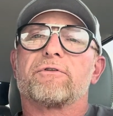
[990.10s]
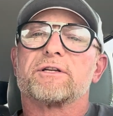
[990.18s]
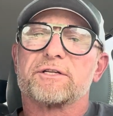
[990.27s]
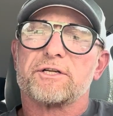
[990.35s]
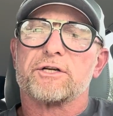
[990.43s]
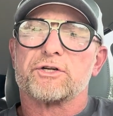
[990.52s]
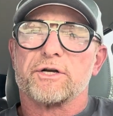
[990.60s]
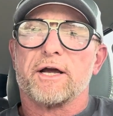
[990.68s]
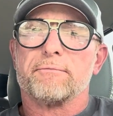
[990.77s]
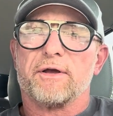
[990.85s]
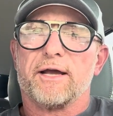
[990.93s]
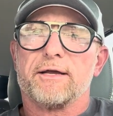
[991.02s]
decision I
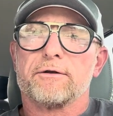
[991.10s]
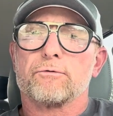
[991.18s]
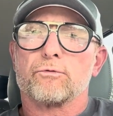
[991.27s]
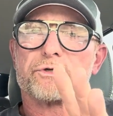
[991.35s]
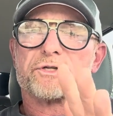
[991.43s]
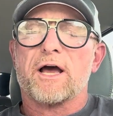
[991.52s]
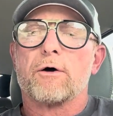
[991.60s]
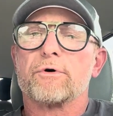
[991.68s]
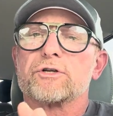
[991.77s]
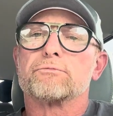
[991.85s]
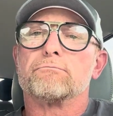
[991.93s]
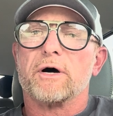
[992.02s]
made was how
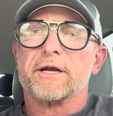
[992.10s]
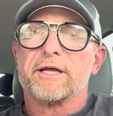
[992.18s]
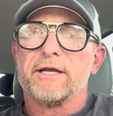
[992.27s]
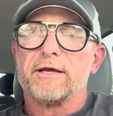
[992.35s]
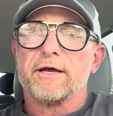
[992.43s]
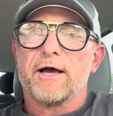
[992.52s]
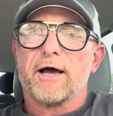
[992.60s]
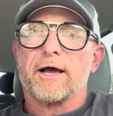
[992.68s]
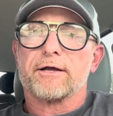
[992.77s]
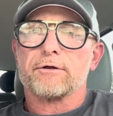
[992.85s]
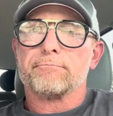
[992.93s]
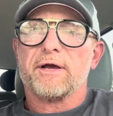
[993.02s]
much money I
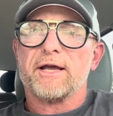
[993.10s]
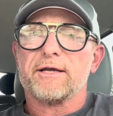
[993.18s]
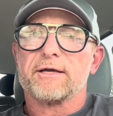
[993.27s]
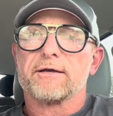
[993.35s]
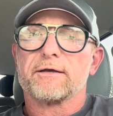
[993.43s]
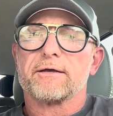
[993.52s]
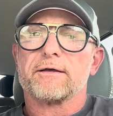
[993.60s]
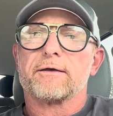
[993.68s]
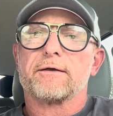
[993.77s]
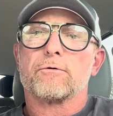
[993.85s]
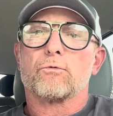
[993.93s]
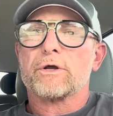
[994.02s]
could make,
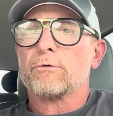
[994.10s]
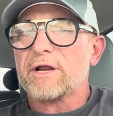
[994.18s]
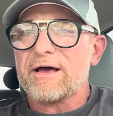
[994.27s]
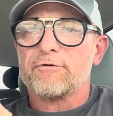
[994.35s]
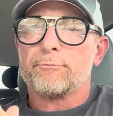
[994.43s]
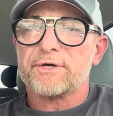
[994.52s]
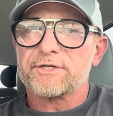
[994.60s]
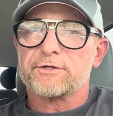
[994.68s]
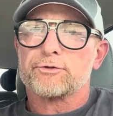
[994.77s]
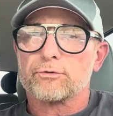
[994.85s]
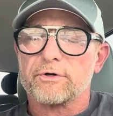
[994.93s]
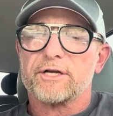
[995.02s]
we would have a
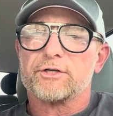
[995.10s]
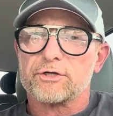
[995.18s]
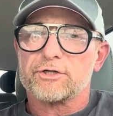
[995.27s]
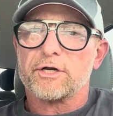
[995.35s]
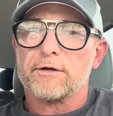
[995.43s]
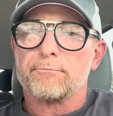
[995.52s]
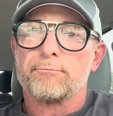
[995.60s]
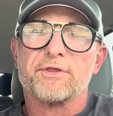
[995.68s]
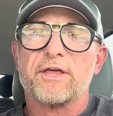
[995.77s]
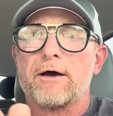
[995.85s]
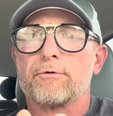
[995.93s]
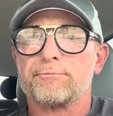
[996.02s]
business relationship, but
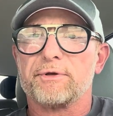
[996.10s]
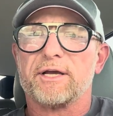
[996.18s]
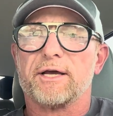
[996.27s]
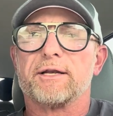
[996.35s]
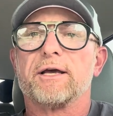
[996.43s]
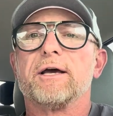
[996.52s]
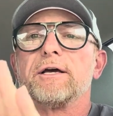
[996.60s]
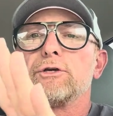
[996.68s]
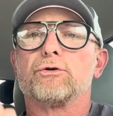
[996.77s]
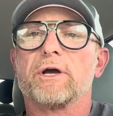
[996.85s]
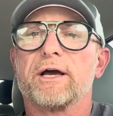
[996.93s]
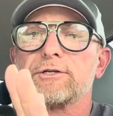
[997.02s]
that would be it. You
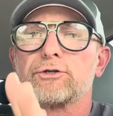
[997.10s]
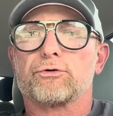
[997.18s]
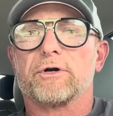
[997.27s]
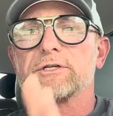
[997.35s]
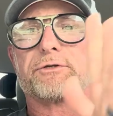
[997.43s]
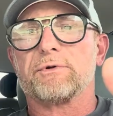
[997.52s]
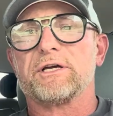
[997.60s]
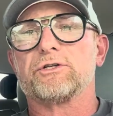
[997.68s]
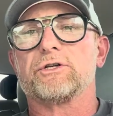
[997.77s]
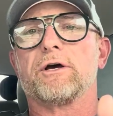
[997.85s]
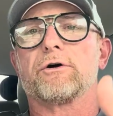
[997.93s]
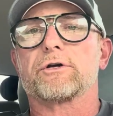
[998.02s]
guys trust me and
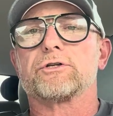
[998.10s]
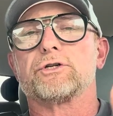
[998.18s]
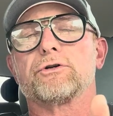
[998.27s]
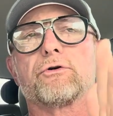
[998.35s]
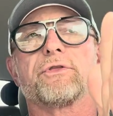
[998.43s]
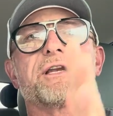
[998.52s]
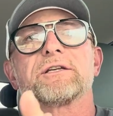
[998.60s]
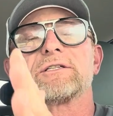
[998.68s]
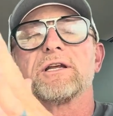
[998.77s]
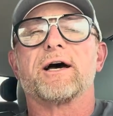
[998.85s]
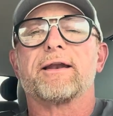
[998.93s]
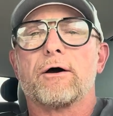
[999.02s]
Janelle because you know that is
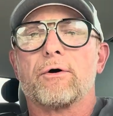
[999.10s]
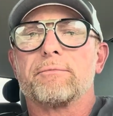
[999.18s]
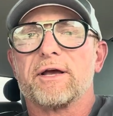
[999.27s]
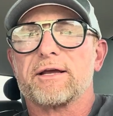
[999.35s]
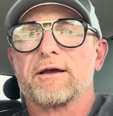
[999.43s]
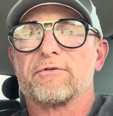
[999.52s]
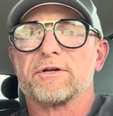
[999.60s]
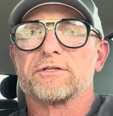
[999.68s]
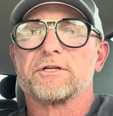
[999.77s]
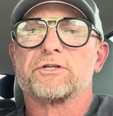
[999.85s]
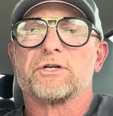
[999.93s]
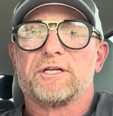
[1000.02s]
not how I make every
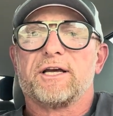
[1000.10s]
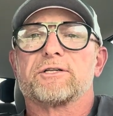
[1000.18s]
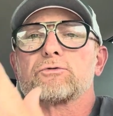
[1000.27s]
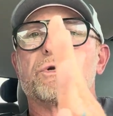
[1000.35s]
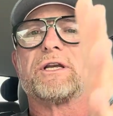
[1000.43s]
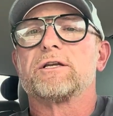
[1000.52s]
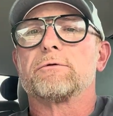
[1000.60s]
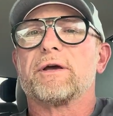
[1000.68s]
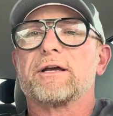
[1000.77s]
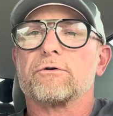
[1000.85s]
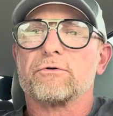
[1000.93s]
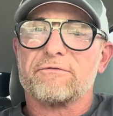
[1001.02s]
decision. Yes, we need to
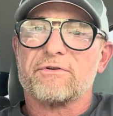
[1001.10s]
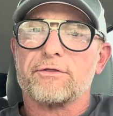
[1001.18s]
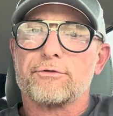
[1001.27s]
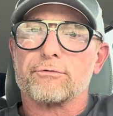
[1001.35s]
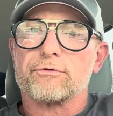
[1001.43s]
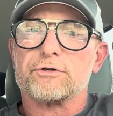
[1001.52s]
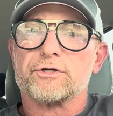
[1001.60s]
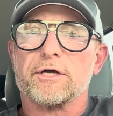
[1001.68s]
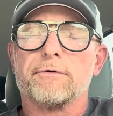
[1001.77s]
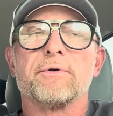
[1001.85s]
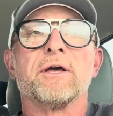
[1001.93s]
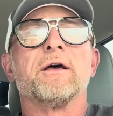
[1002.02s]
make a living through the gym,